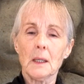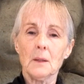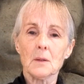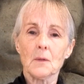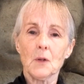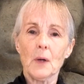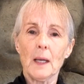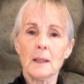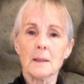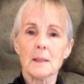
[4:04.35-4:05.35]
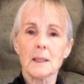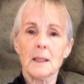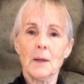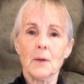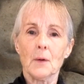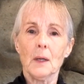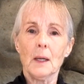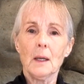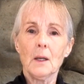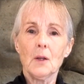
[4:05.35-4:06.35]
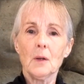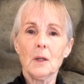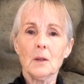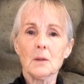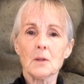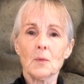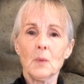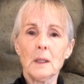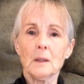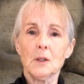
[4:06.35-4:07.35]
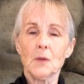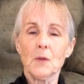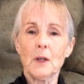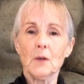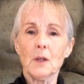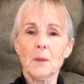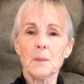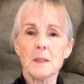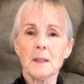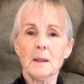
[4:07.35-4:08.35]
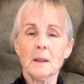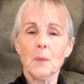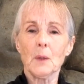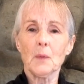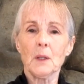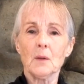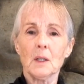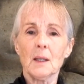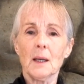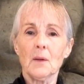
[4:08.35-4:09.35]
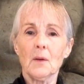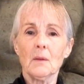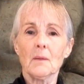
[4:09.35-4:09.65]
heels of your hands together. You can also wiggle your fingertips a little bit when they're together.